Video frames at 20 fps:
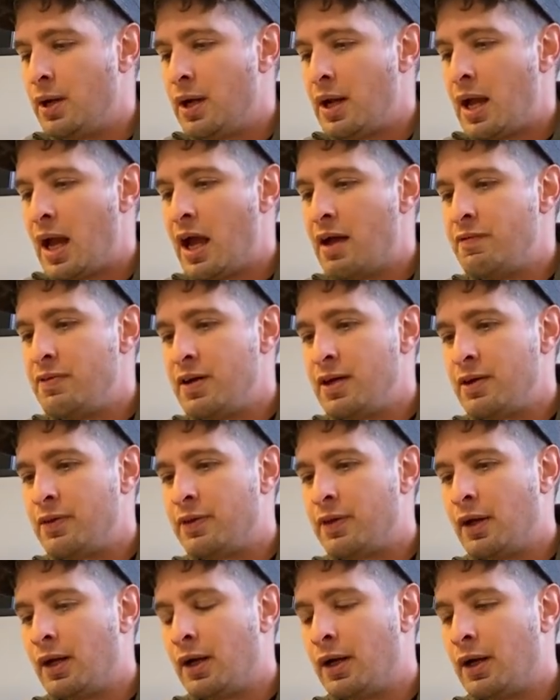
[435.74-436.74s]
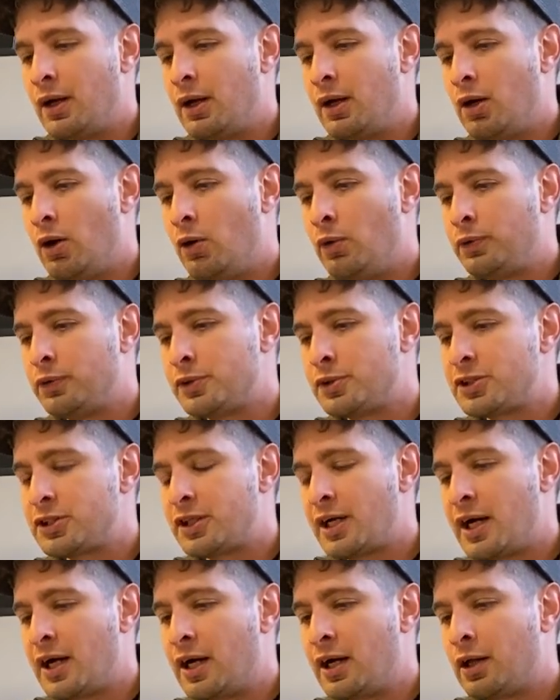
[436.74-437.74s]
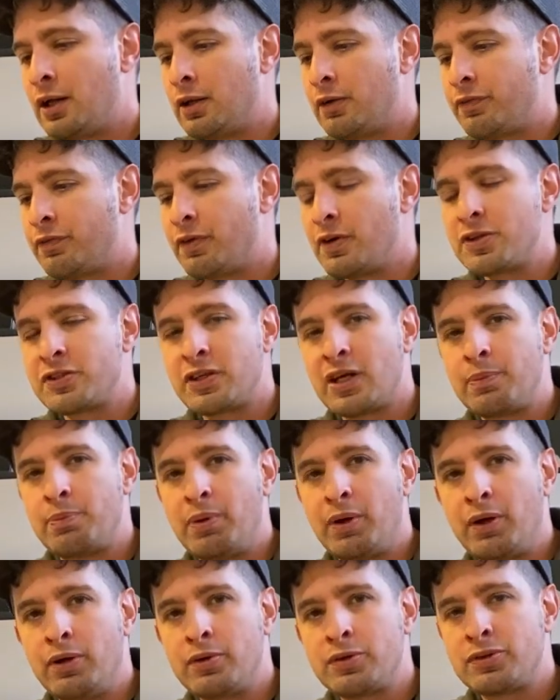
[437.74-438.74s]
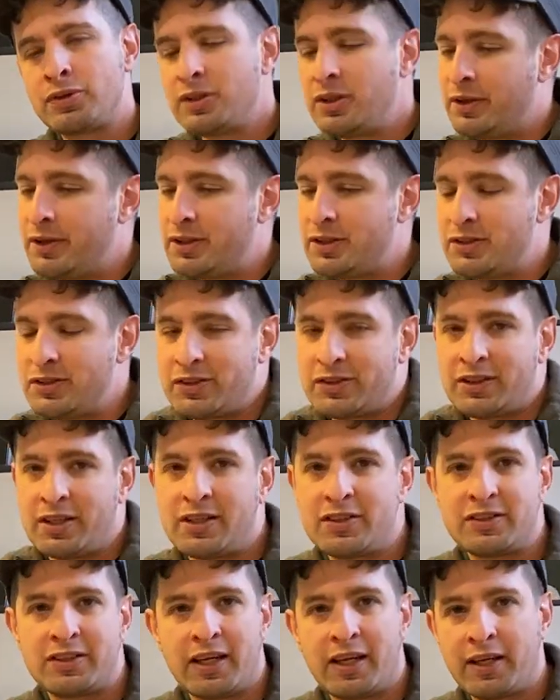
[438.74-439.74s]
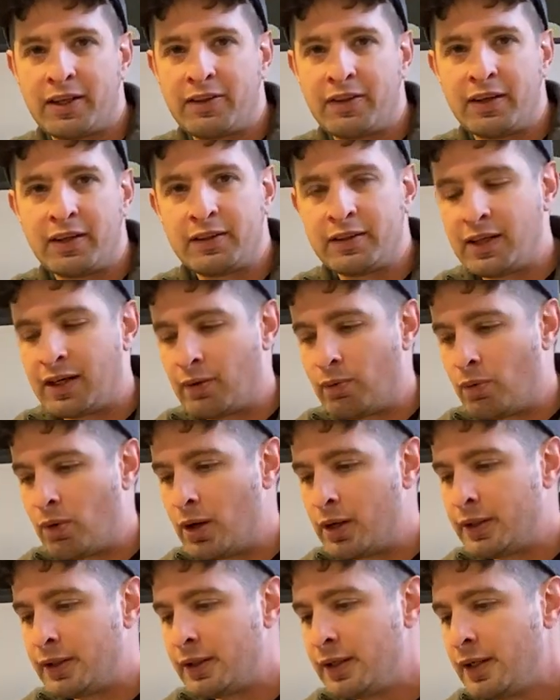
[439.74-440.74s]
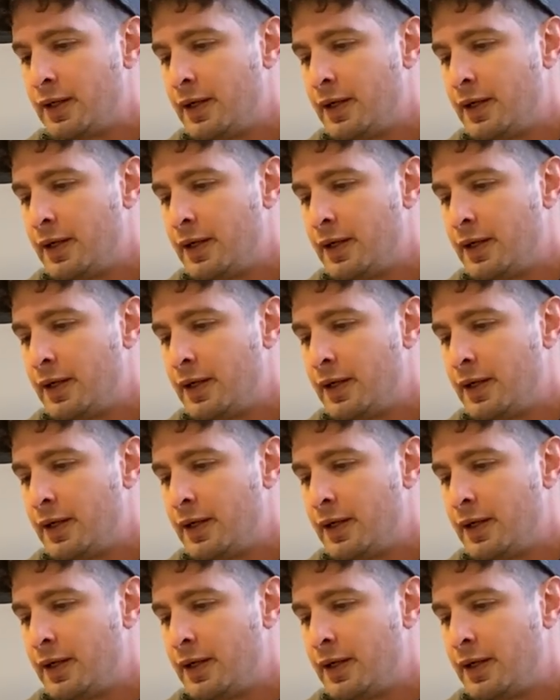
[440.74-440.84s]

Having the older style front sight post, this is just an aesthetic thing that I wanted.